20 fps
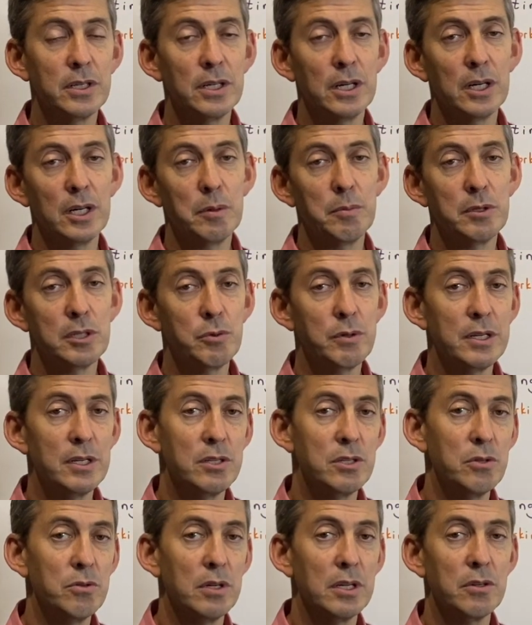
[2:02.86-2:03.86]
you know, between
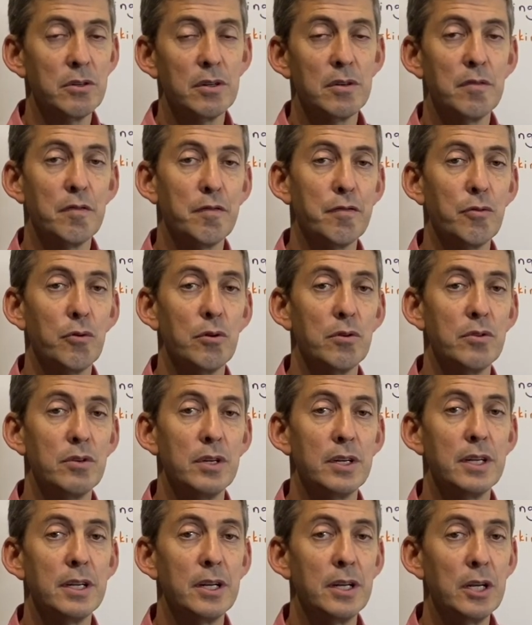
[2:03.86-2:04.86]
200 and
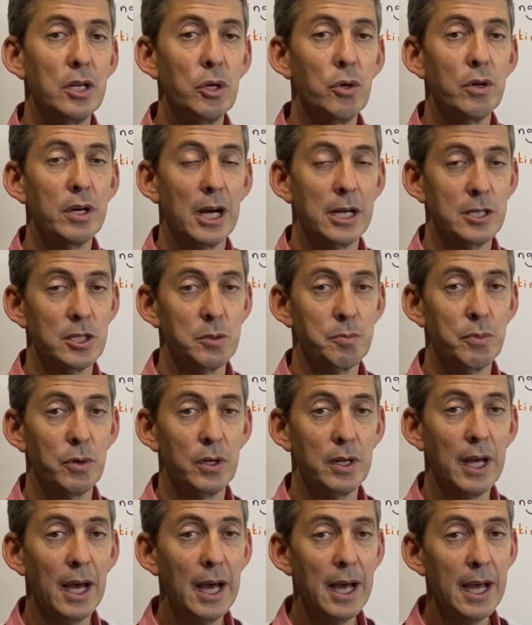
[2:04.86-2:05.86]
400 new cases per
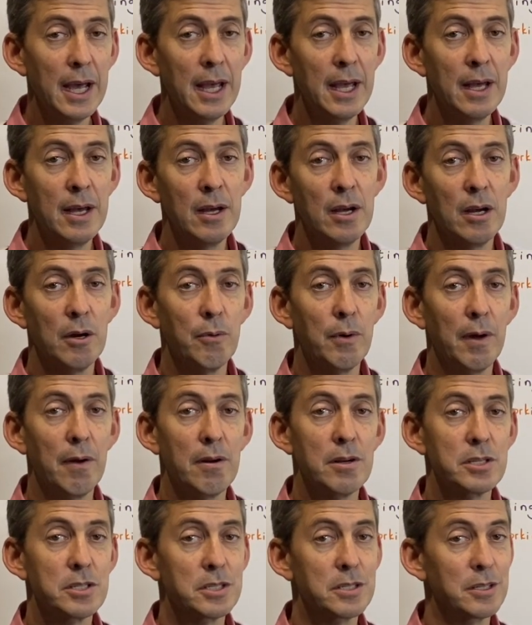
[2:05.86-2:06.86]
day.
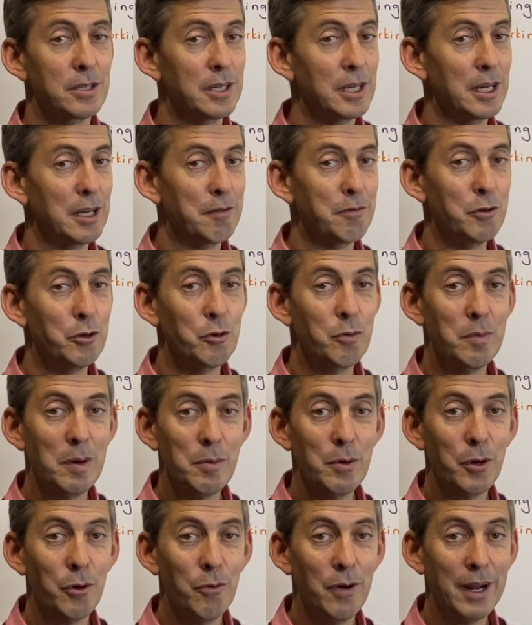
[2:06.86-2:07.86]
Whereas if you
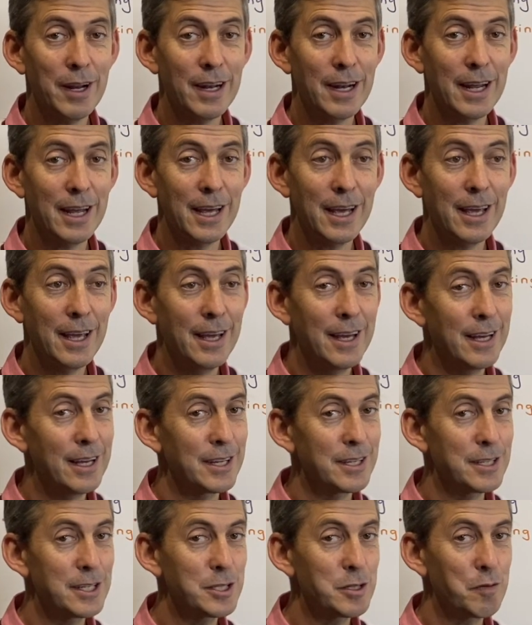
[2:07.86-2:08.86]
remember correctly,
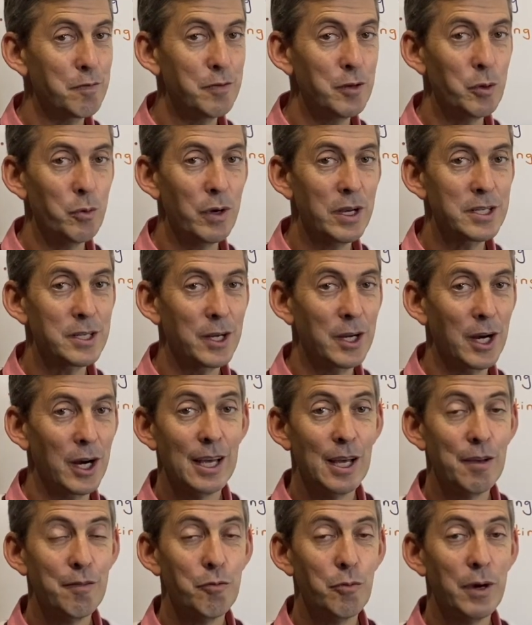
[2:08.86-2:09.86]
just a few weeks ago,
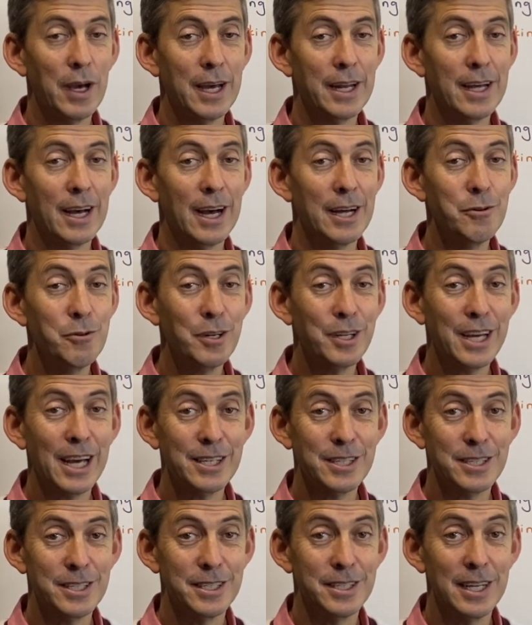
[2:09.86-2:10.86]
if we had 100
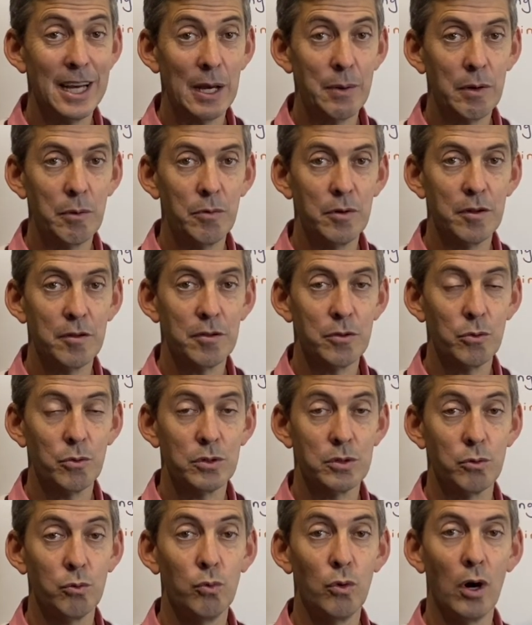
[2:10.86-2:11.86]
cases a day, we would have
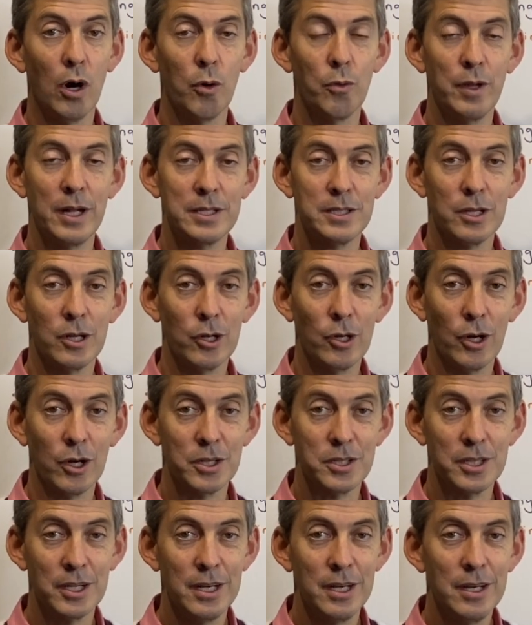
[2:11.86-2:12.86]
thought, whoa, that's a
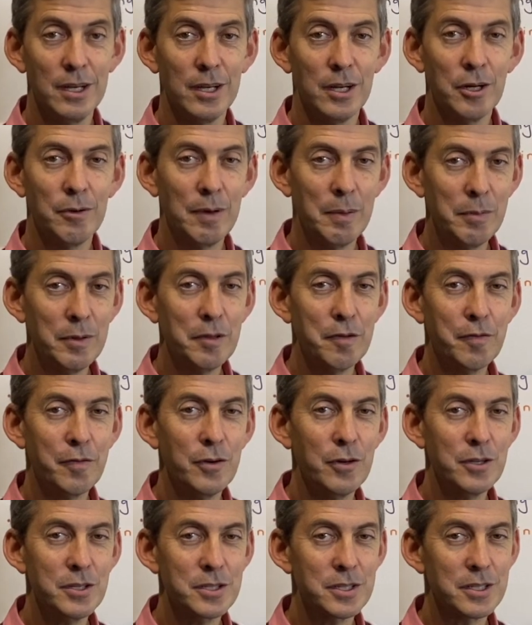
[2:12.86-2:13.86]
lot. Remember the
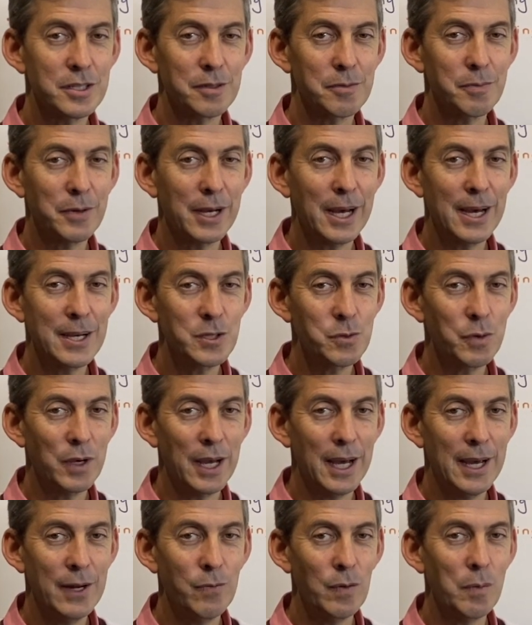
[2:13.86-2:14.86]
first case we
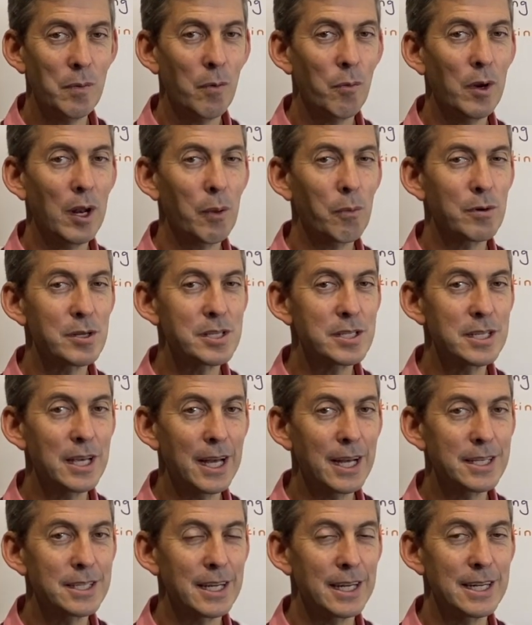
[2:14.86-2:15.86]
had? Remember when it was
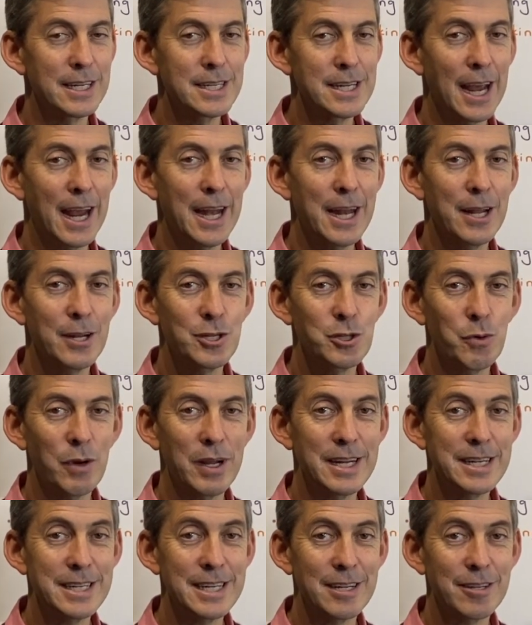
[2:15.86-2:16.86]
6 and 10 and
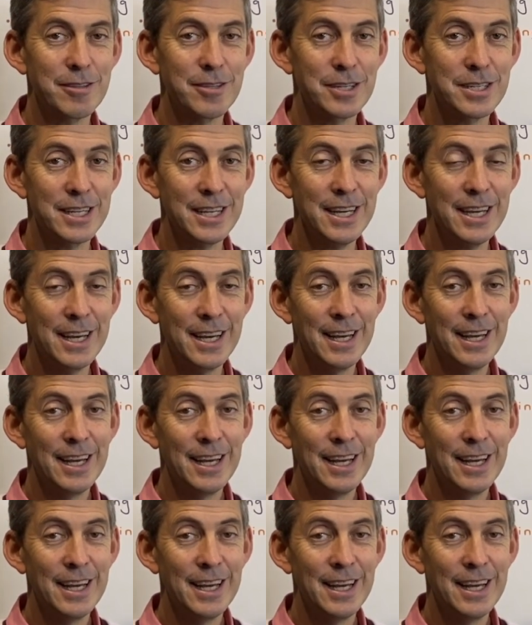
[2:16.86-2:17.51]
20 and 30?